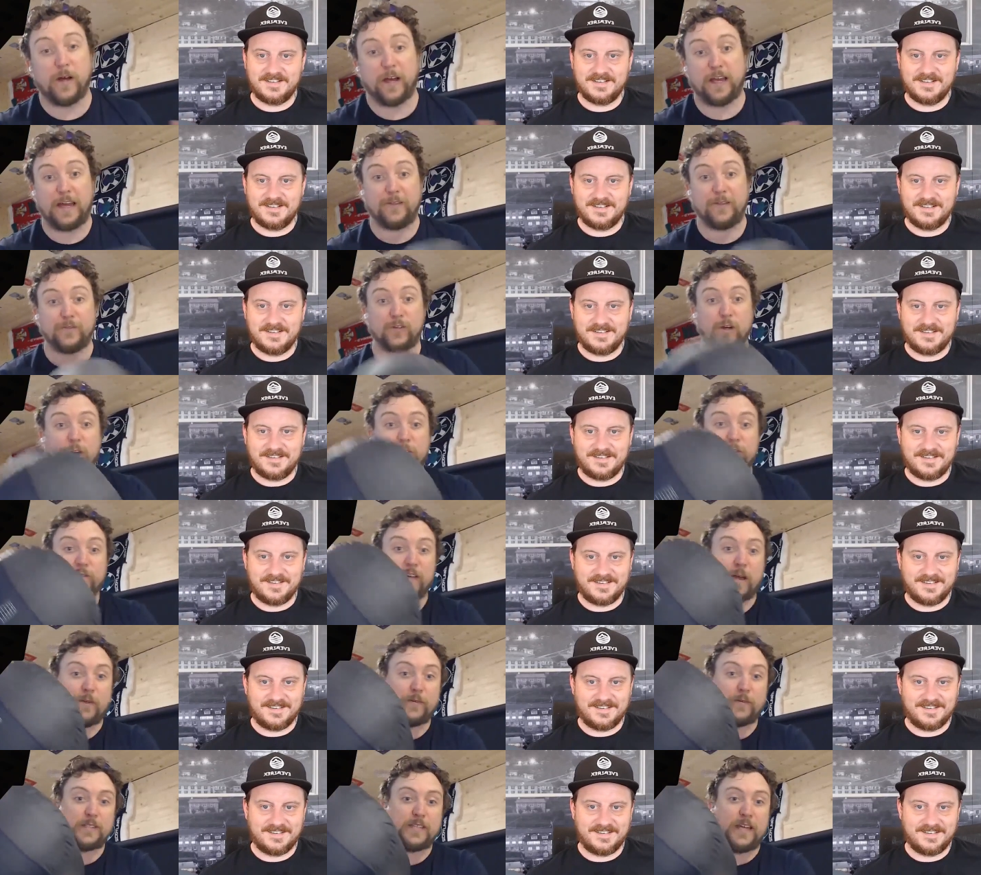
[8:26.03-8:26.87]
Speaker 1: but I have
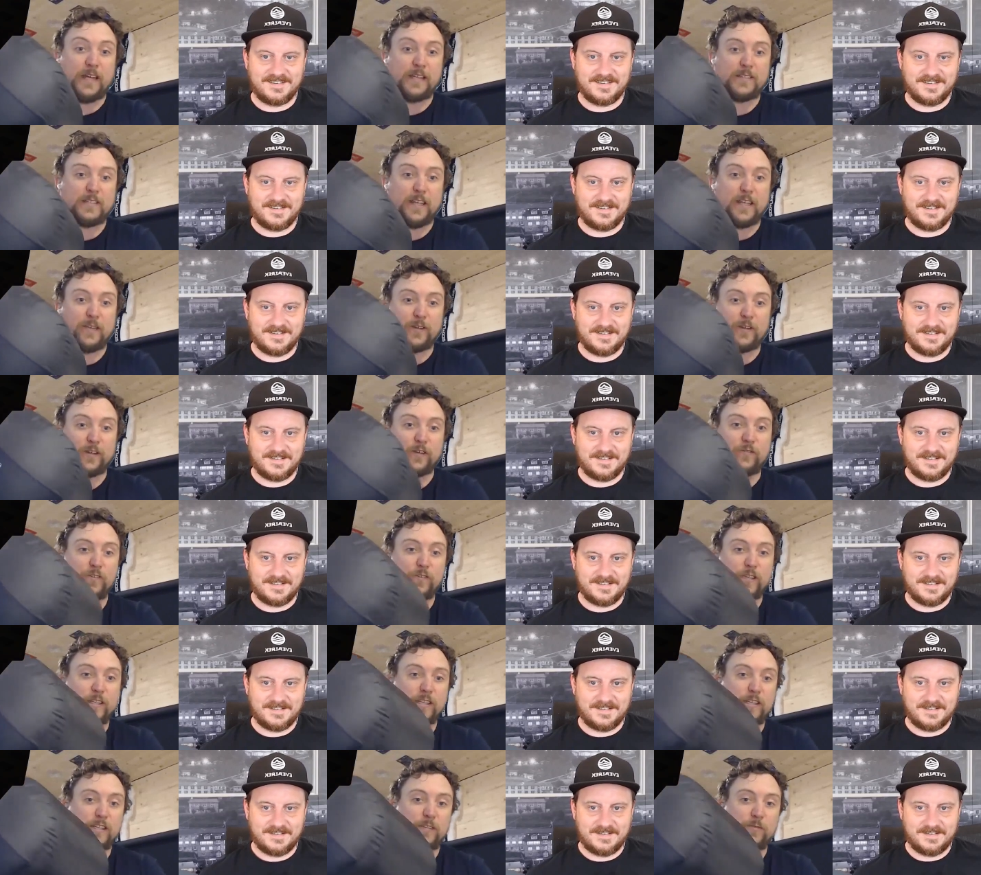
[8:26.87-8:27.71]
got the RAB Ascent
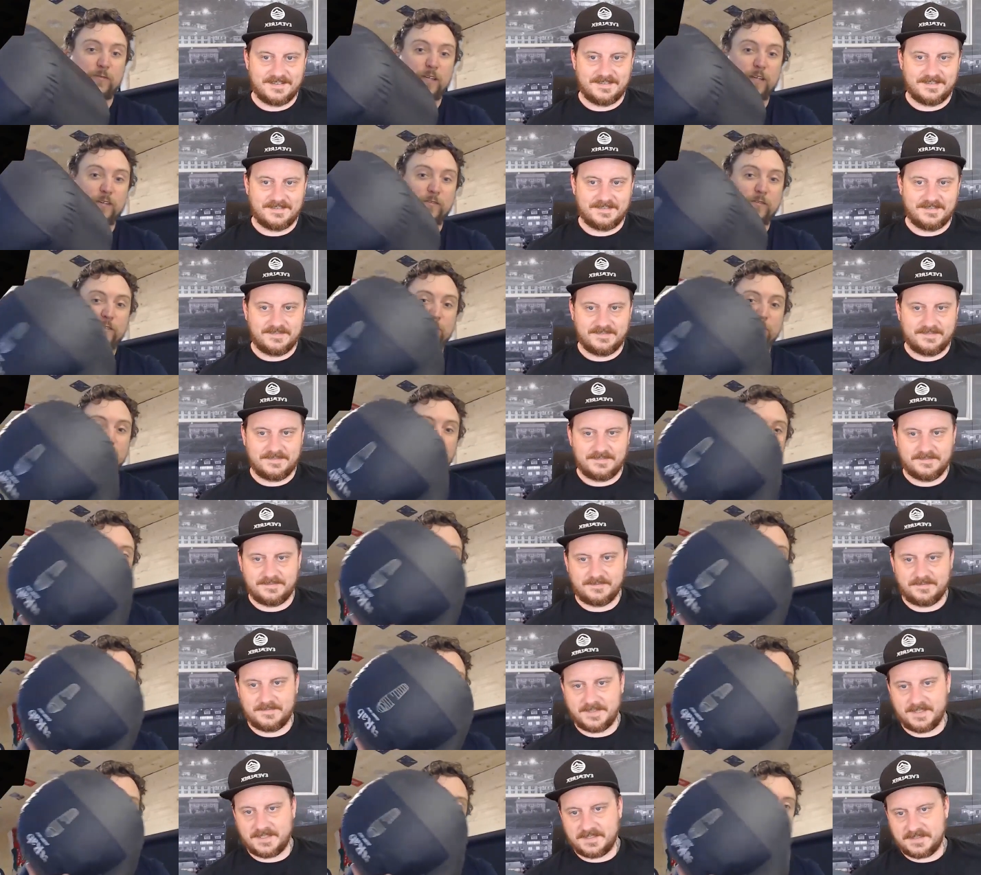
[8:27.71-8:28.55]
700 here. Here we go.
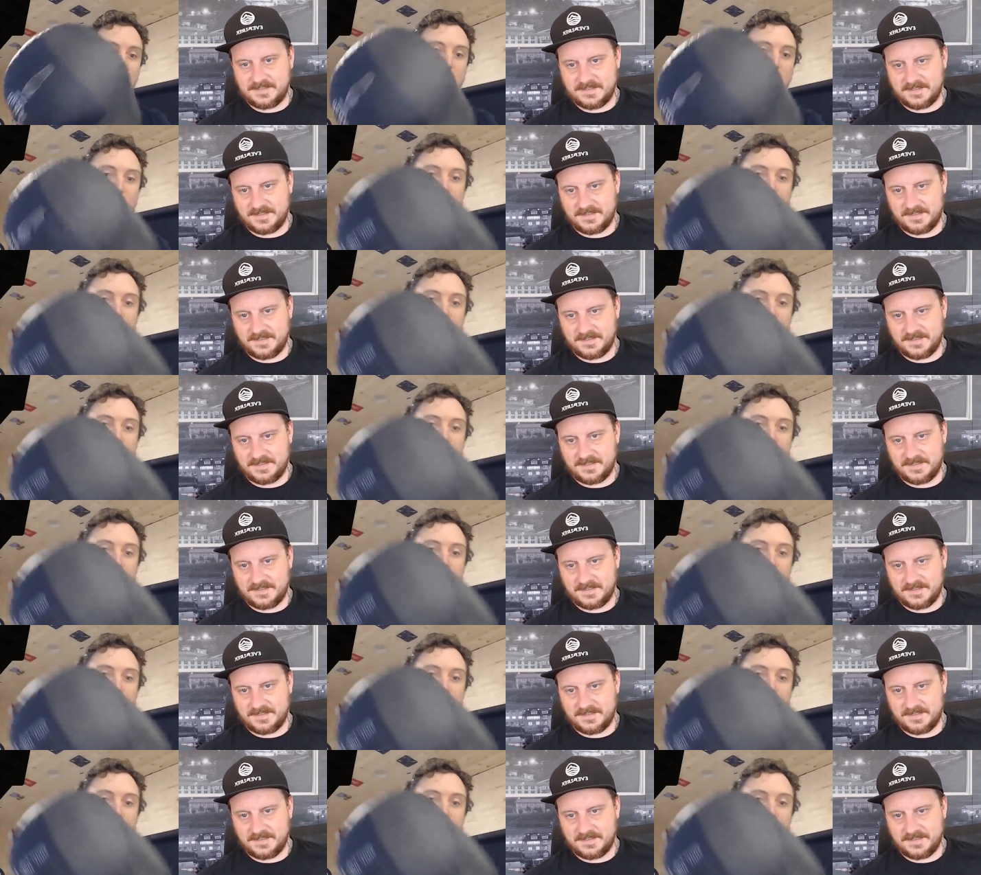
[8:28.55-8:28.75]
Couldn't leave it out.